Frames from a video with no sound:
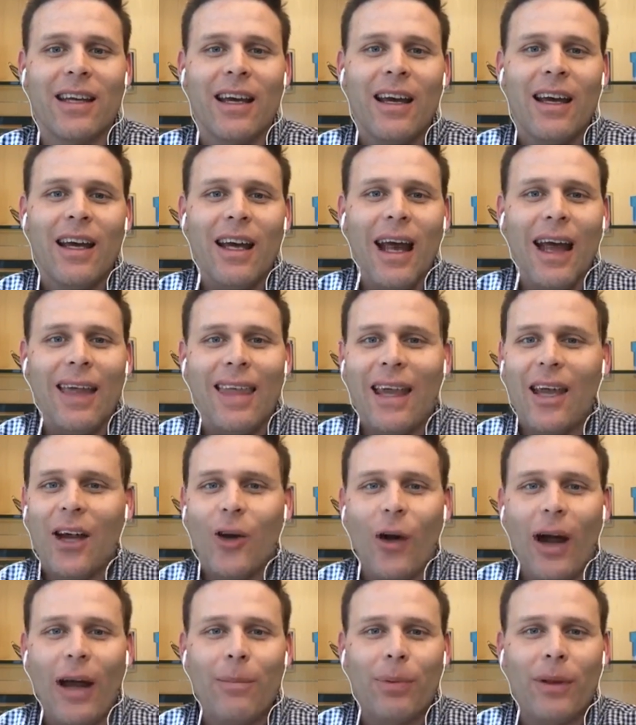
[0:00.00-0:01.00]
I think a great
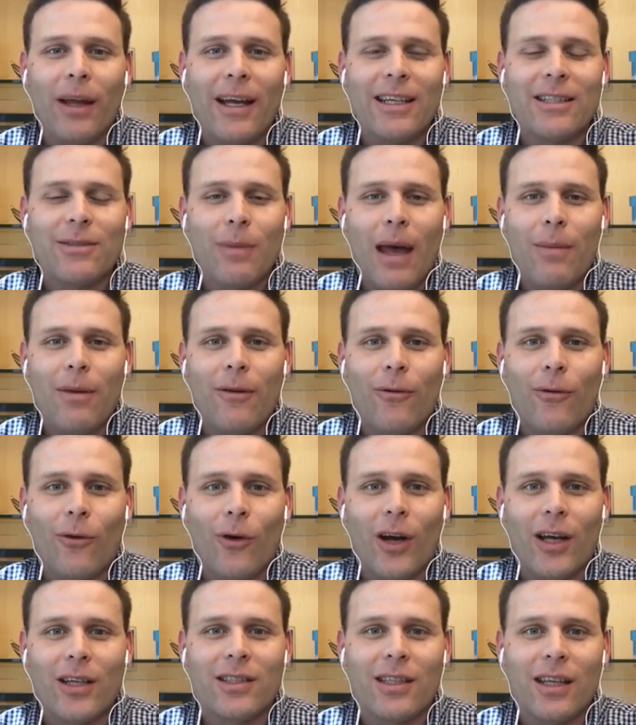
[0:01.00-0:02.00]
place maybe for us
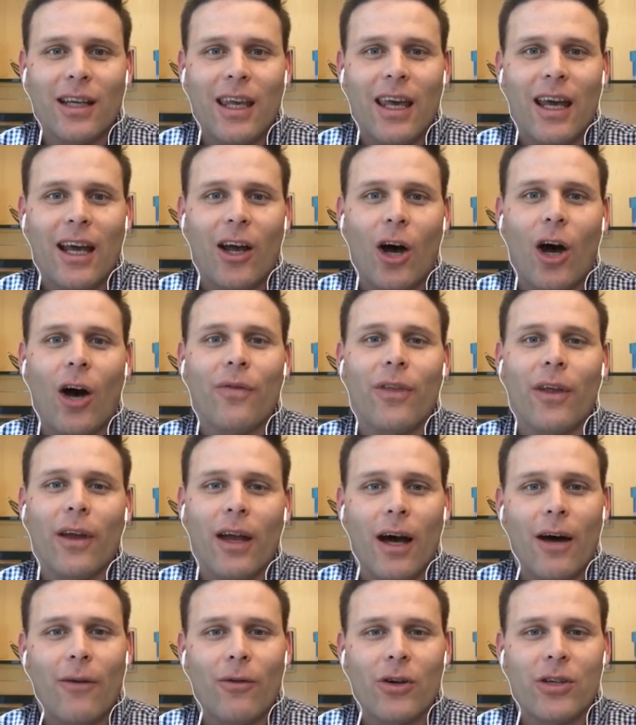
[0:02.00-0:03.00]
to kick off the
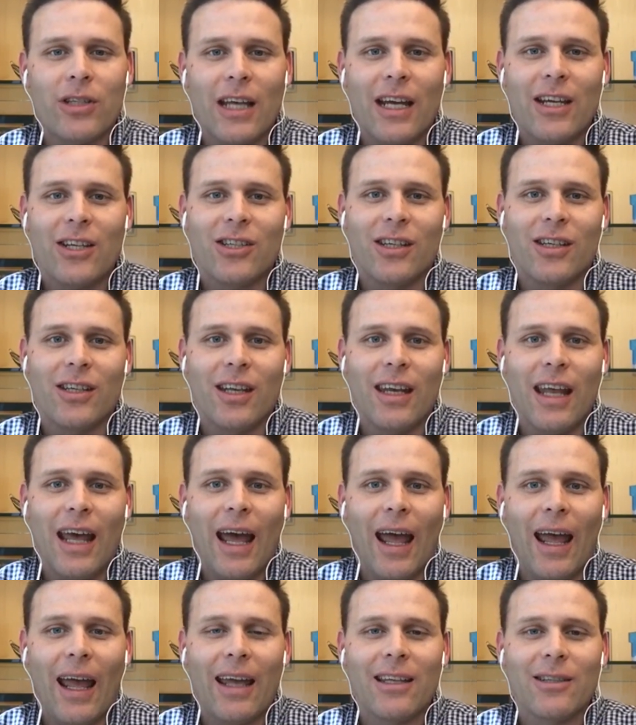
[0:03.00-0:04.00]
conversation
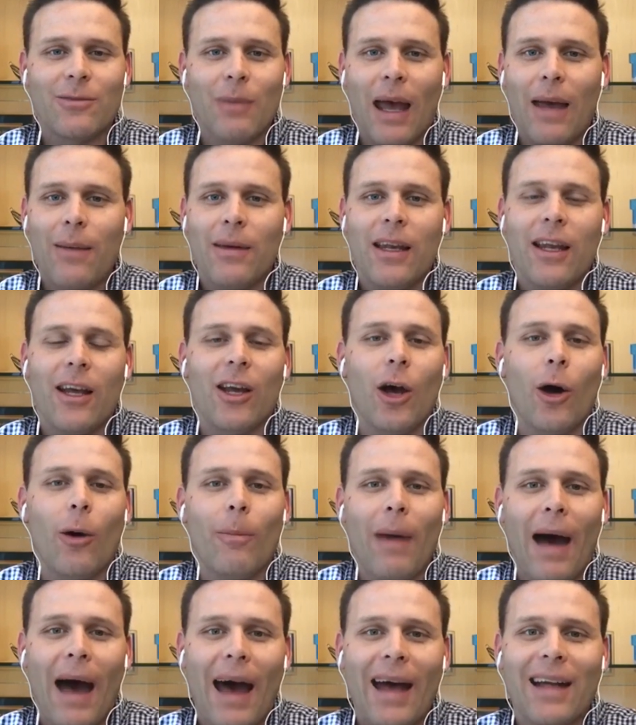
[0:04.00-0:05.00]
today is maybe to go
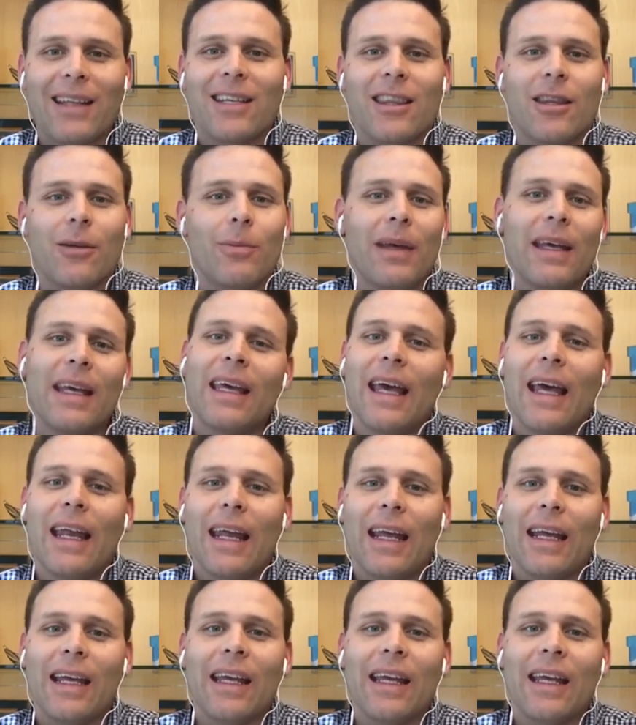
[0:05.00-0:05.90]
back to the beginning